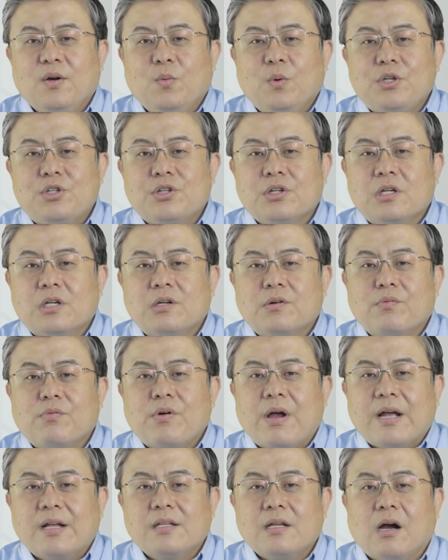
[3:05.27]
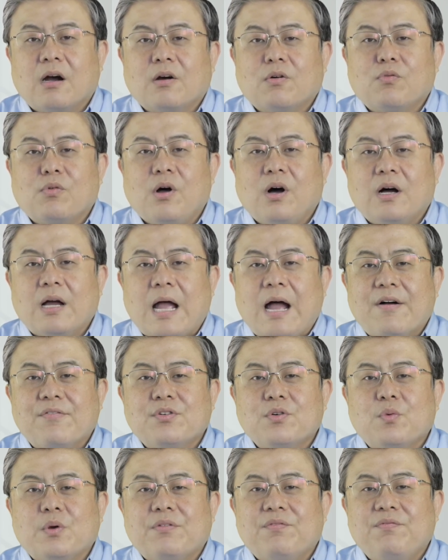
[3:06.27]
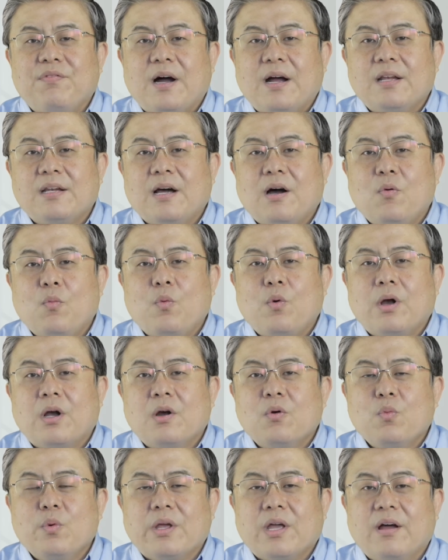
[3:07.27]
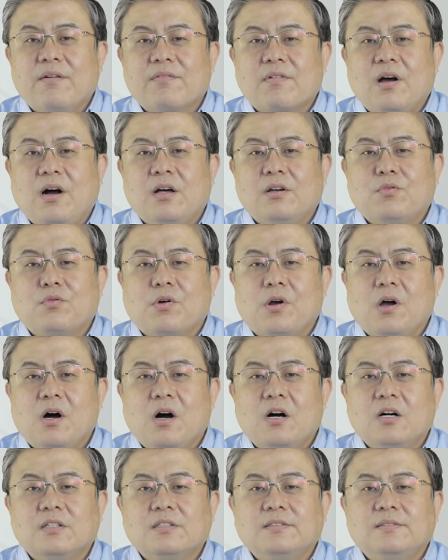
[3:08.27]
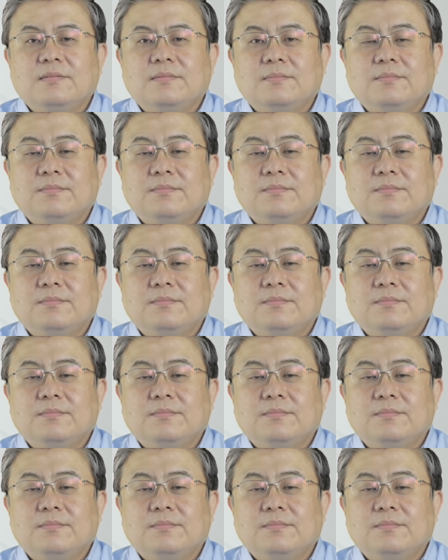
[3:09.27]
We should correct our wrong after we find out where we have gone wrong.